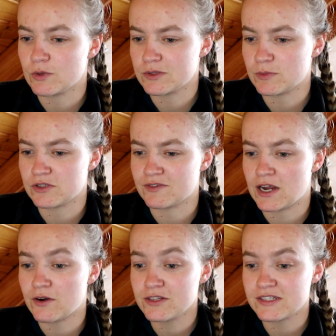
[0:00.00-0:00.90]
whispers of
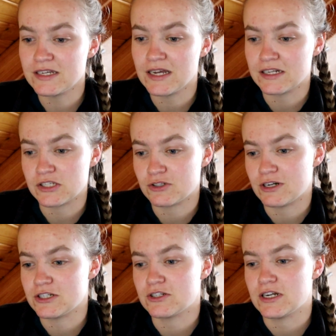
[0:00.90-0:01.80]
heresy and a
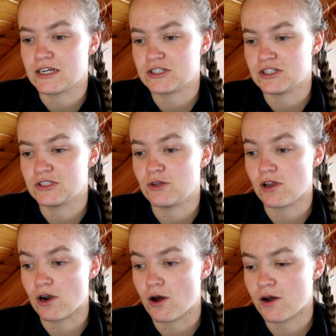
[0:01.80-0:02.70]
strange connection to
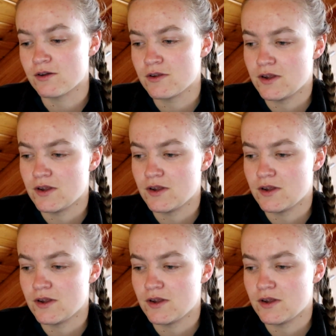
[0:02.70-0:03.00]
the loch.